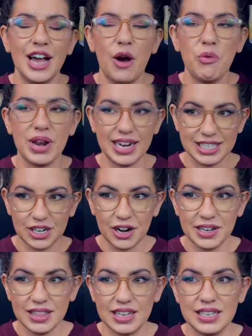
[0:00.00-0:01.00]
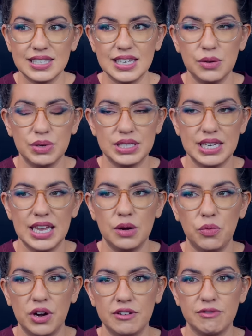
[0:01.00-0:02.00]
When I started this, it was
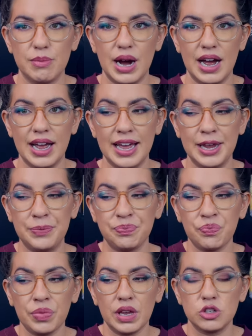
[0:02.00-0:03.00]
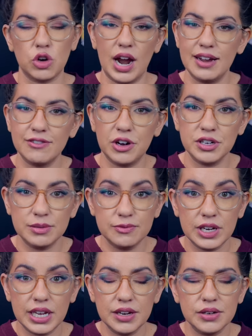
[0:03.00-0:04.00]
in one of my try a volume
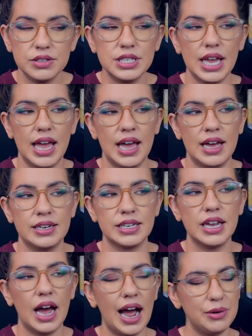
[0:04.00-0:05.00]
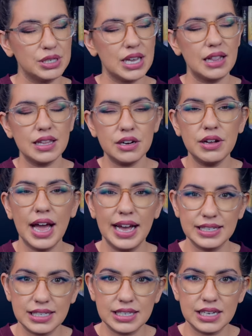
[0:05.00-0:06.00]
videos, and I was a little
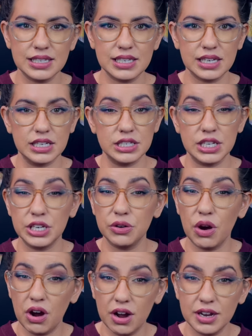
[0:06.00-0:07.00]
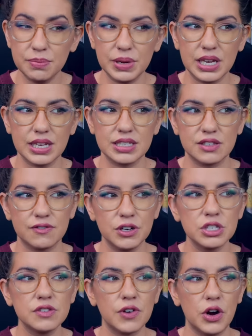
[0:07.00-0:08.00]
hesitant to continue on because the
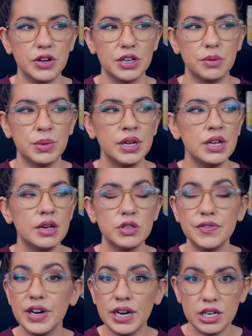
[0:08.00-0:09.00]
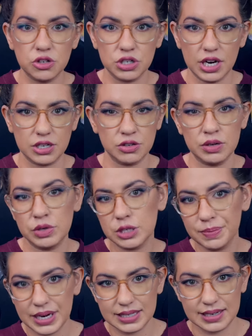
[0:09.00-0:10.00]
first volume was very introductory, which
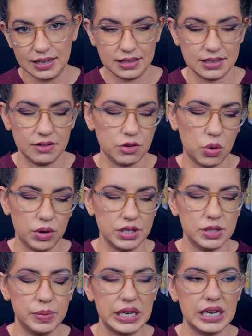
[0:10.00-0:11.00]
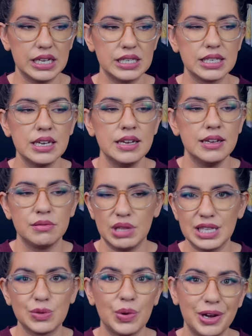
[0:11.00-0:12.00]
makes sense, of course, because
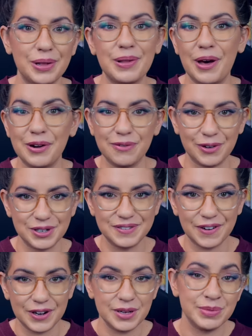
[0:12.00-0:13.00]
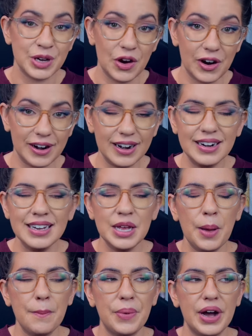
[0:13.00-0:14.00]
that's what a lot of first volumes are,
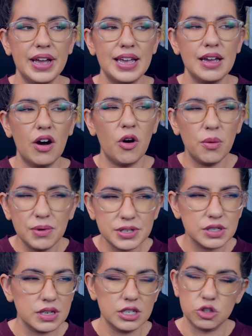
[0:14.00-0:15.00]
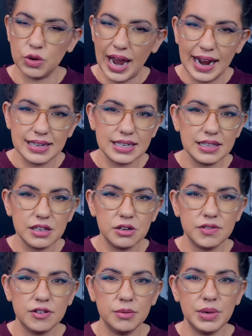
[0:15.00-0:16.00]
but it almost dragged a little
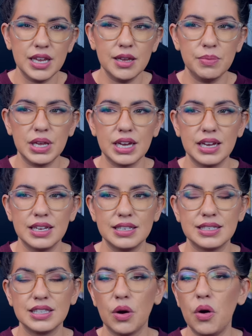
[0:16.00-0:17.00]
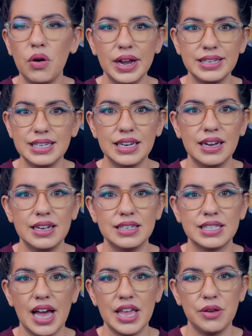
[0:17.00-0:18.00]
for me because the whole idea is
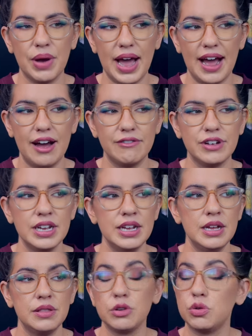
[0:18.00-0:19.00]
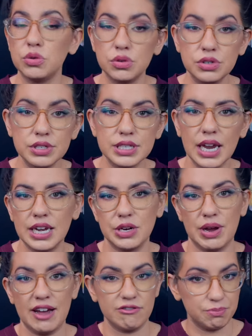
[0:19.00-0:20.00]
that you have ghouls and you
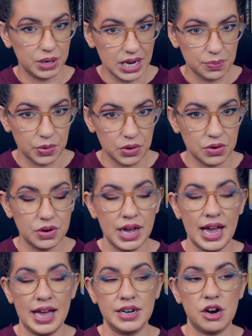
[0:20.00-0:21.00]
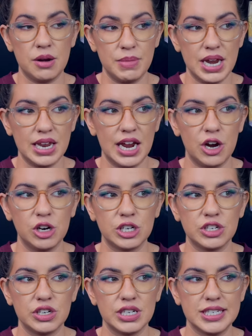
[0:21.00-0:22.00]
have people, and our main
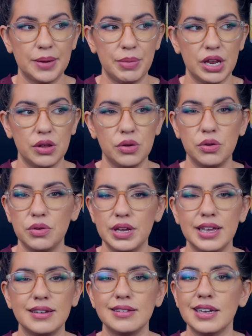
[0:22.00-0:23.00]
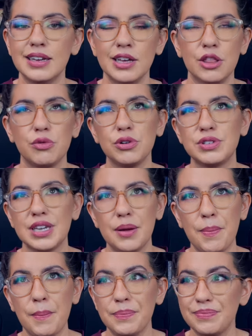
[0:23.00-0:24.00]
character is somebody who, in through
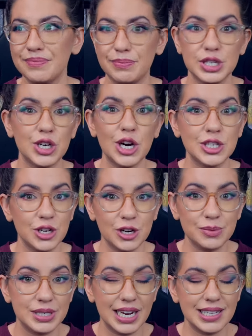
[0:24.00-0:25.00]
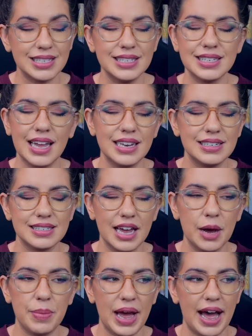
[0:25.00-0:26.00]
some bizarre circumstances, ends
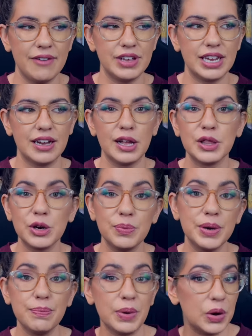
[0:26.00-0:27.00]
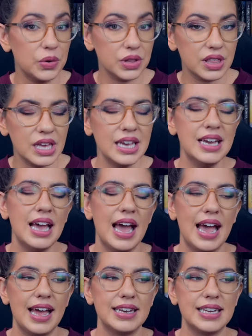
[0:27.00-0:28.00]
up having a little bit of both,
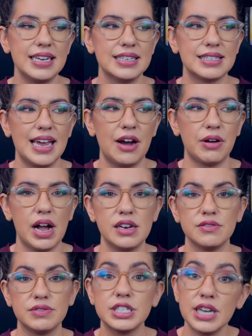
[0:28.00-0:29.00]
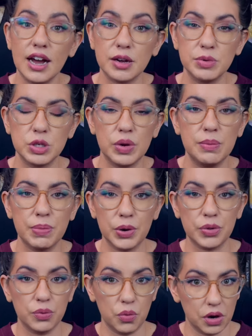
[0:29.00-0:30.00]
and he is now kind of stuck between
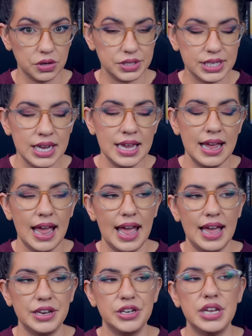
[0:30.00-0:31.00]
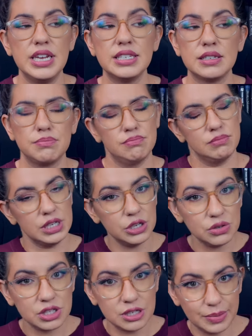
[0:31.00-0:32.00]
both worlds. And he's
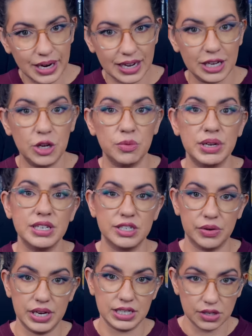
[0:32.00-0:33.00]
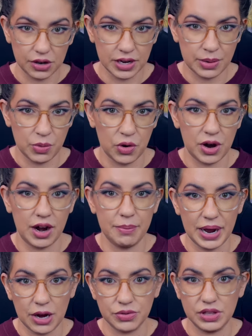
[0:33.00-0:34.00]
used to being a human, so he's learning more
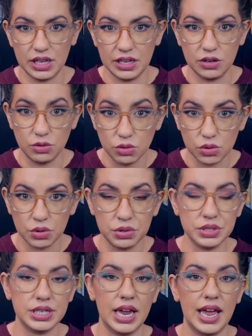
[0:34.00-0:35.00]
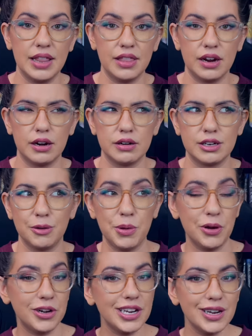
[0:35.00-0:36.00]
about the ghouls and their
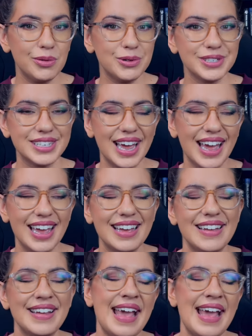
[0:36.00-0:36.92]
community, we'll say.